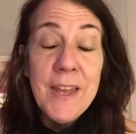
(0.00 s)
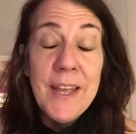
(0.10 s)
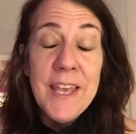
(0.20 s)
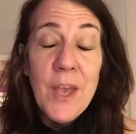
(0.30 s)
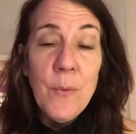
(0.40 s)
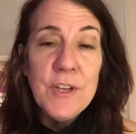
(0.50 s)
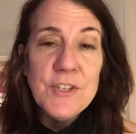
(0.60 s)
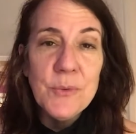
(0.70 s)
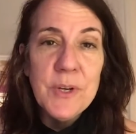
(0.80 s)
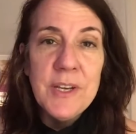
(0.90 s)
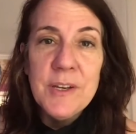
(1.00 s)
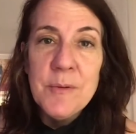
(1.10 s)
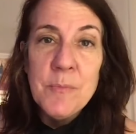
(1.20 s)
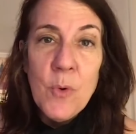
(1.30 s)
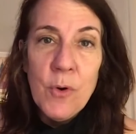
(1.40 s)
And I can't wait to read
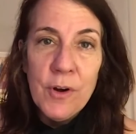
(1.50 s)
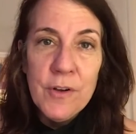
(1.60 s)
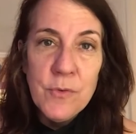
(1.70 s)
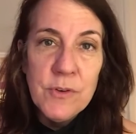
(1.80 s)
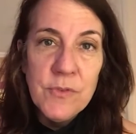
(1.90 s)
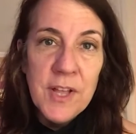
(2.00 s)
more of what